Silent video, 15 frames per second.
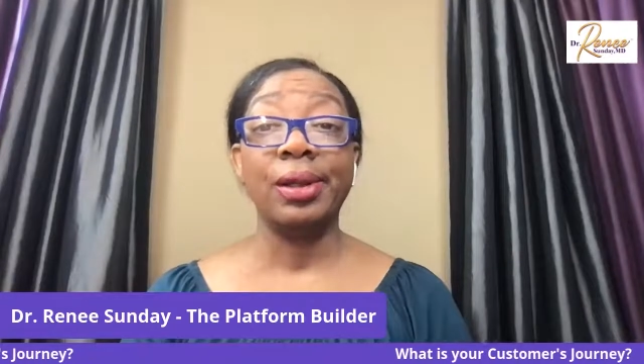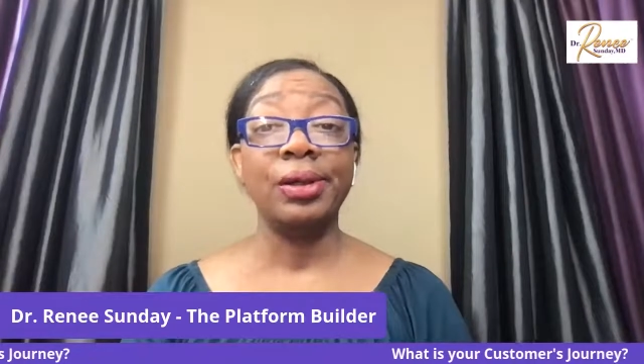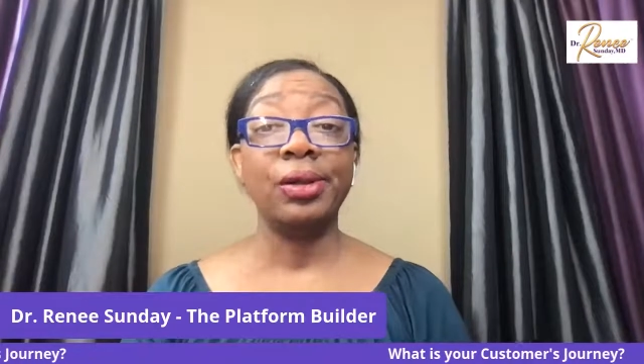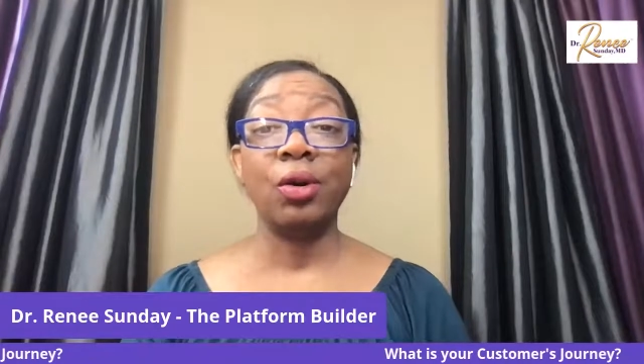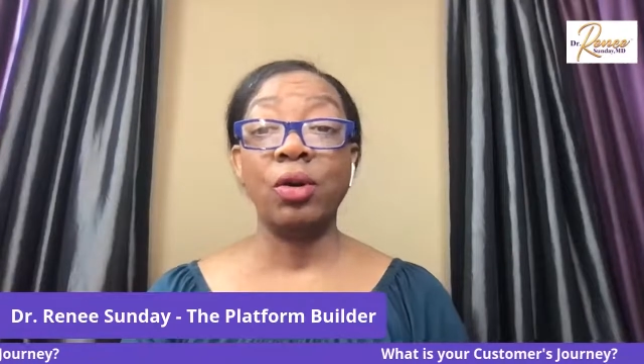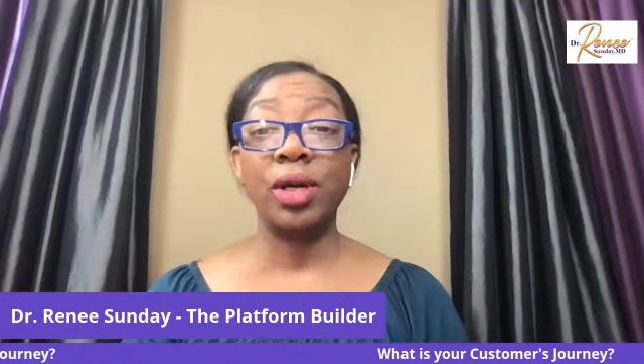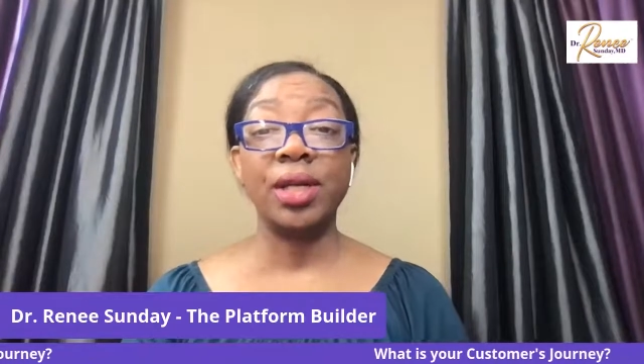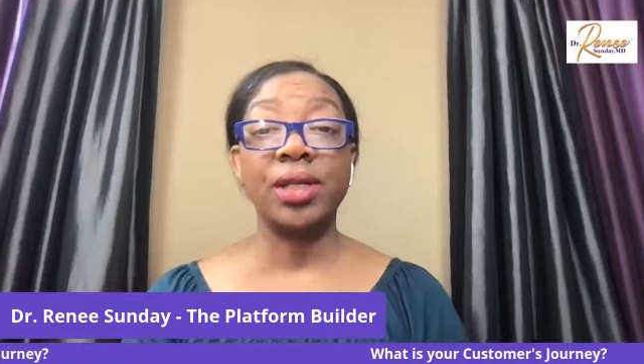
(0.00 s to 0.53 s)

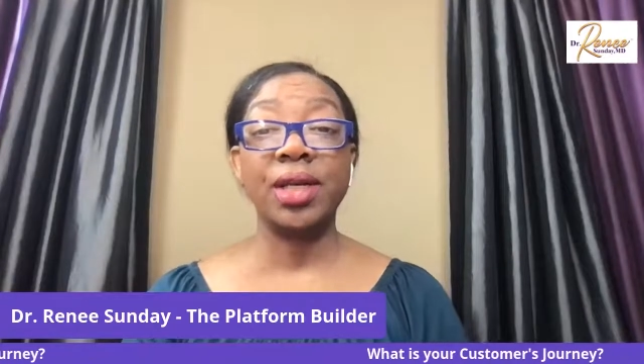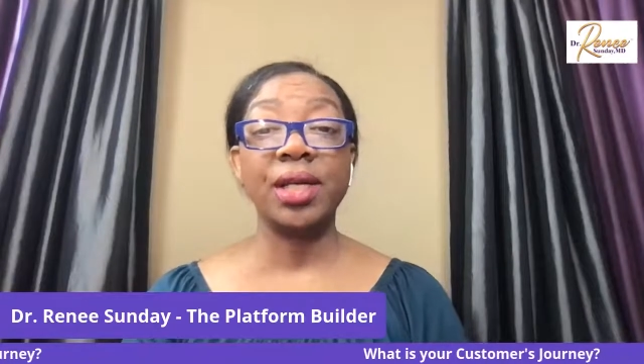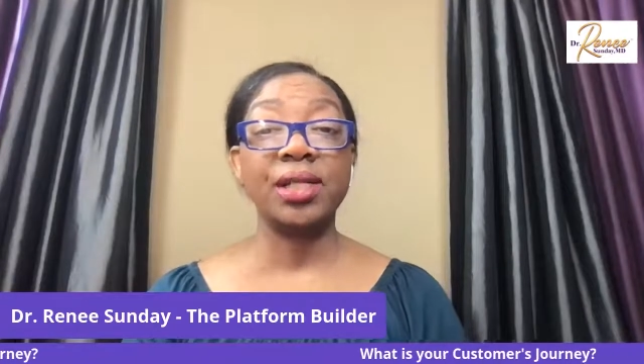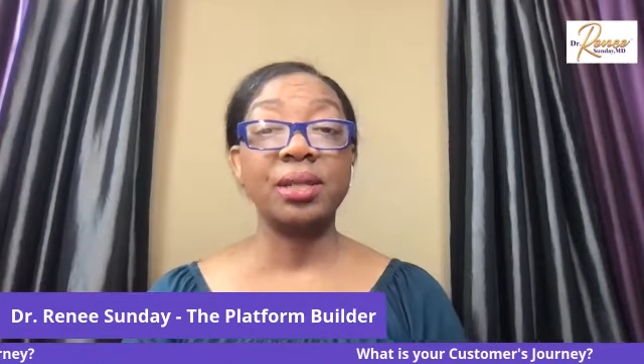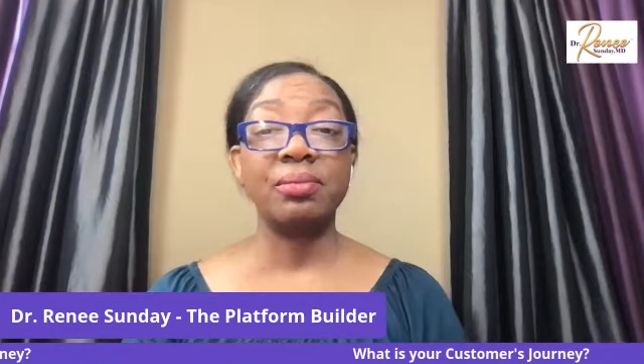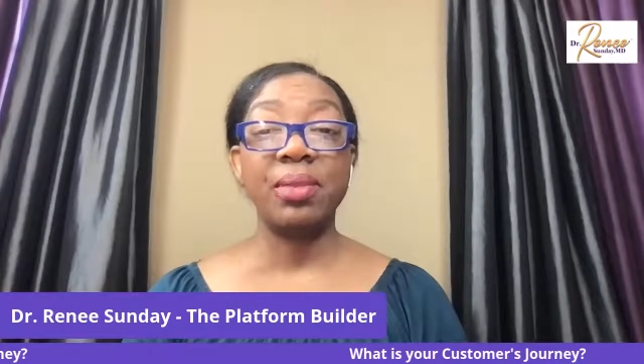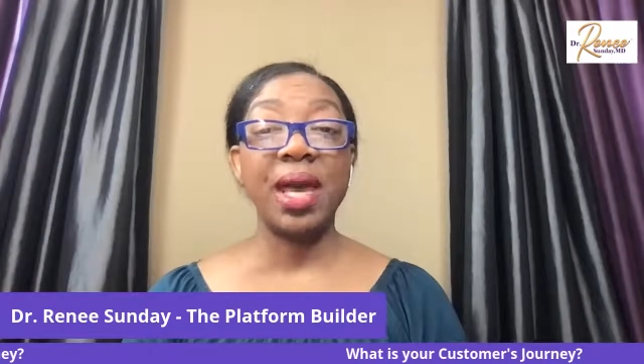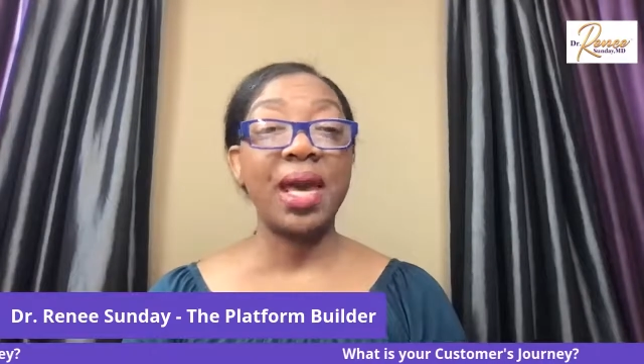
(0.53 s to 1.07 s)
No, it
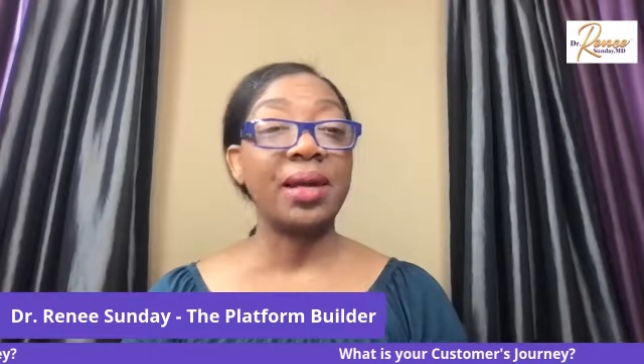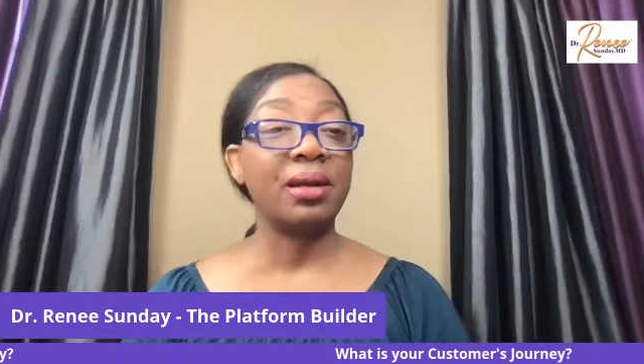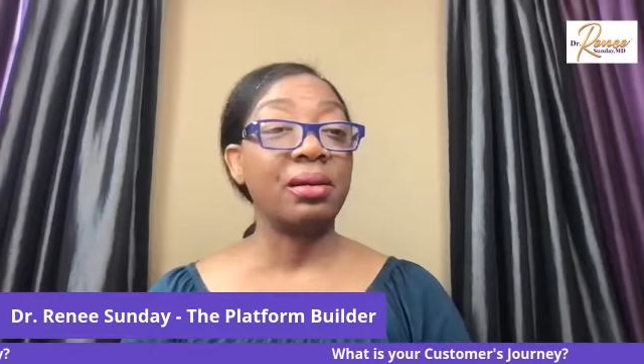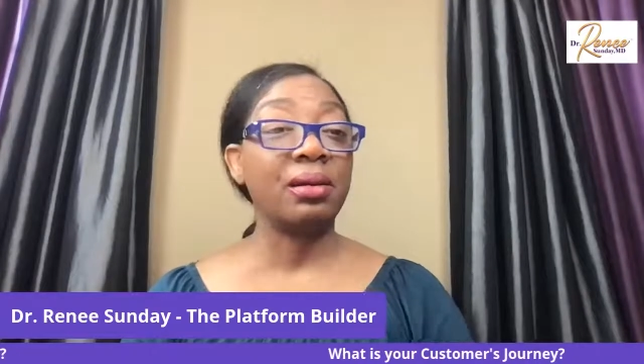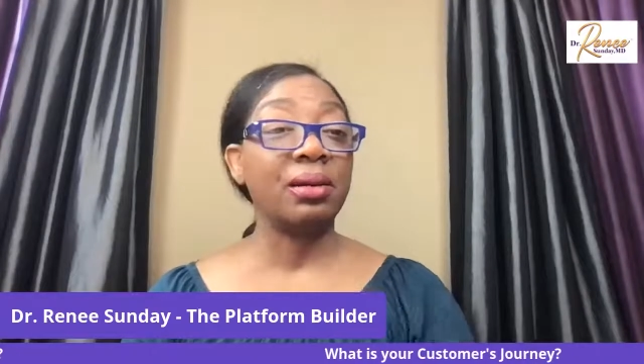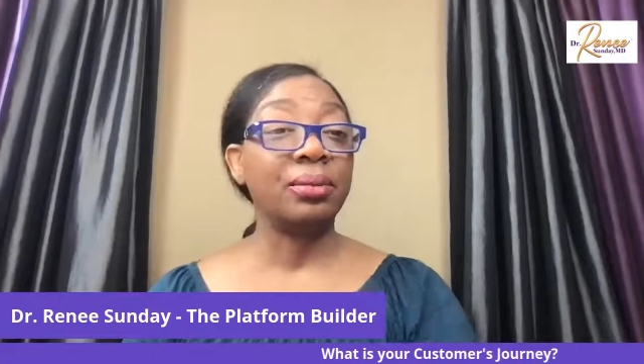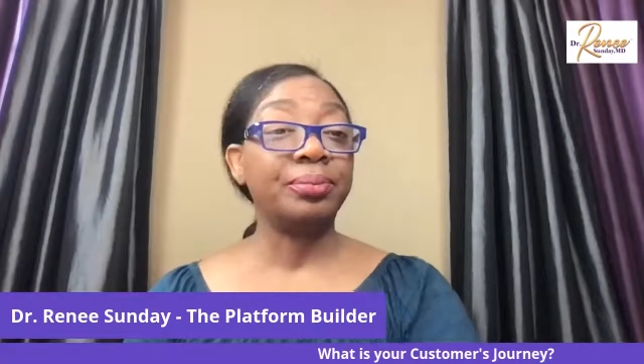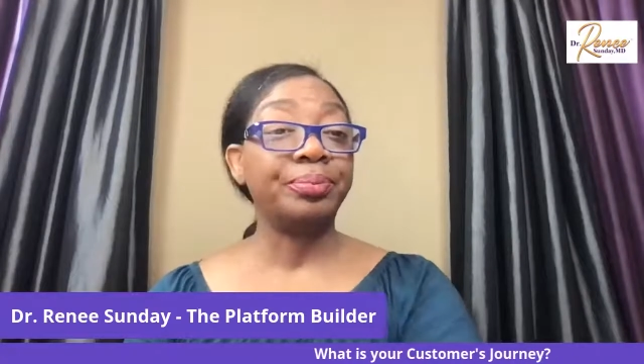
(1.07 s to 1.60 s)
doesn't
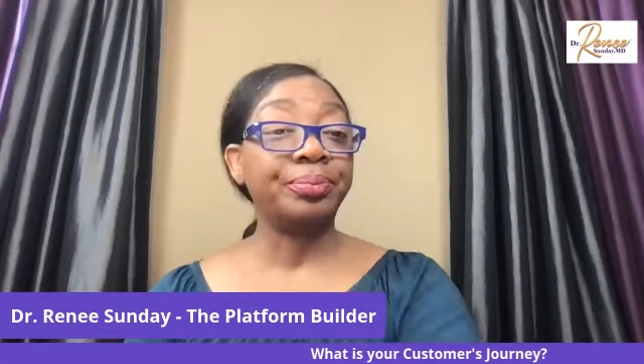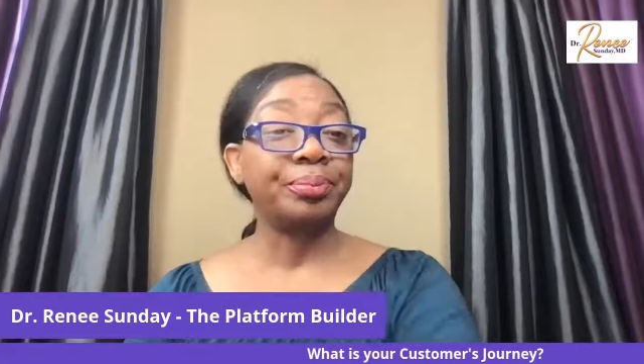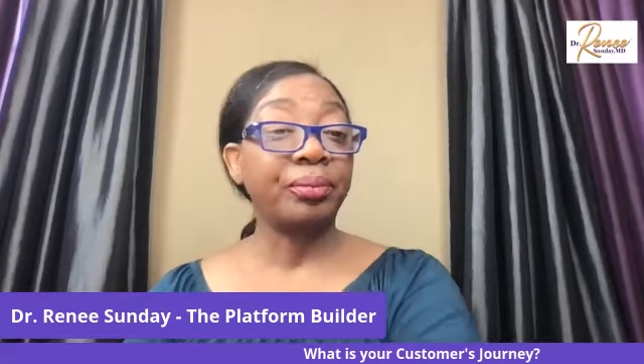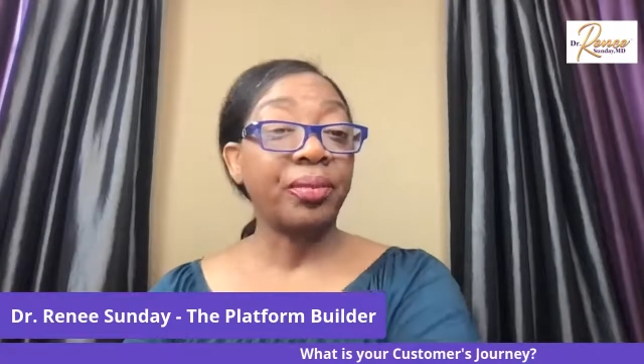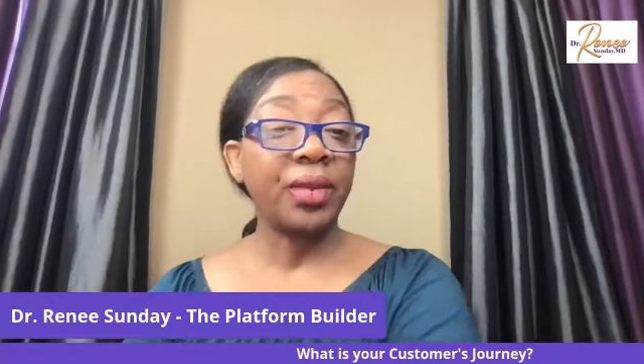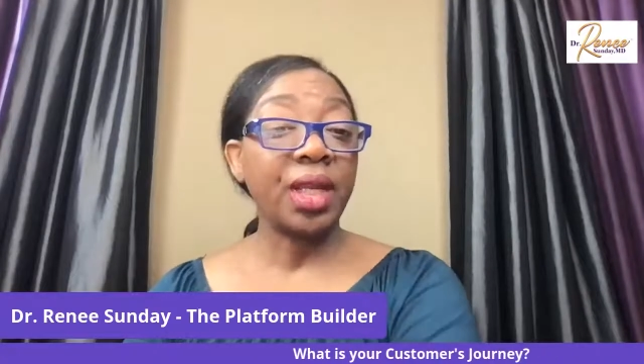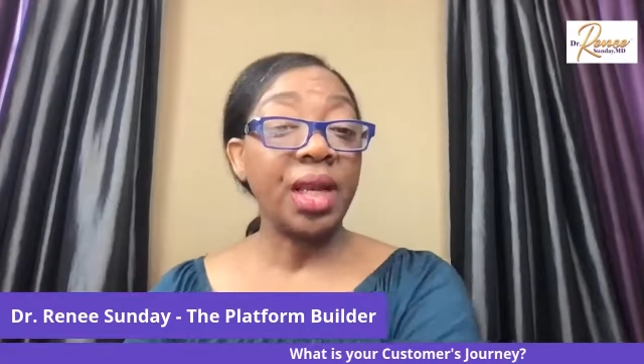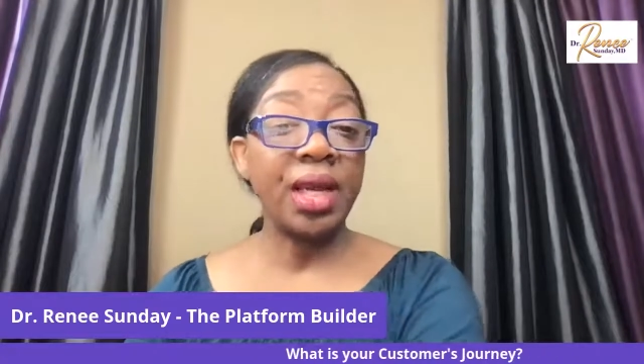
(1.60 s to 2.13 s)
matter.
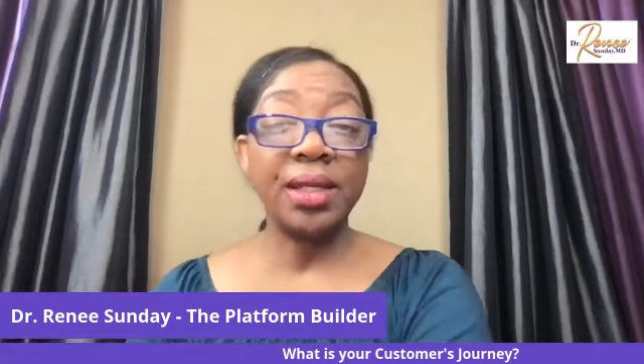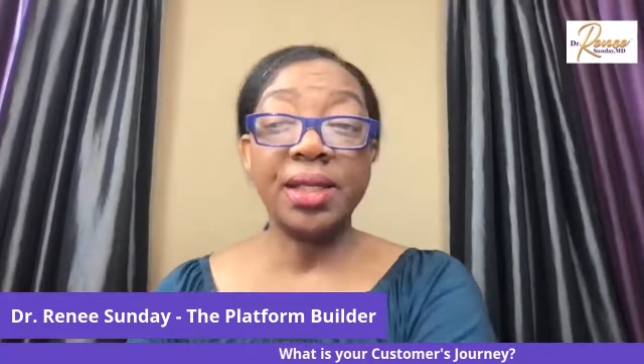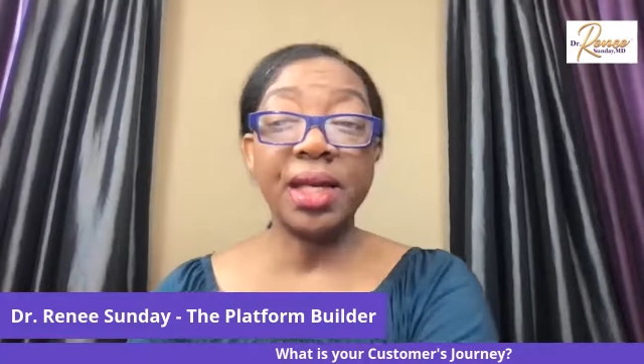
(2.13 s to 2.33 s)
It